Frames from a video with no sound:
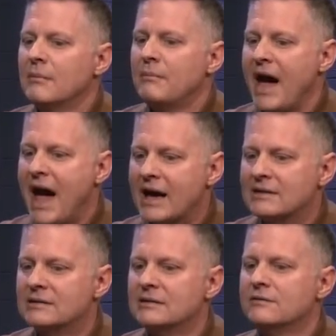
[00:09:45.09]

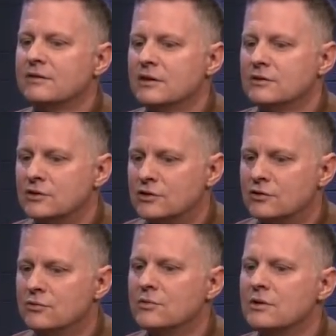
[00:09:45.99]
passive
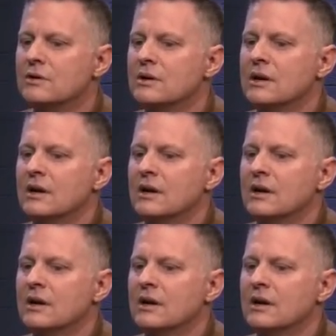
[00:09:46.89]
consumer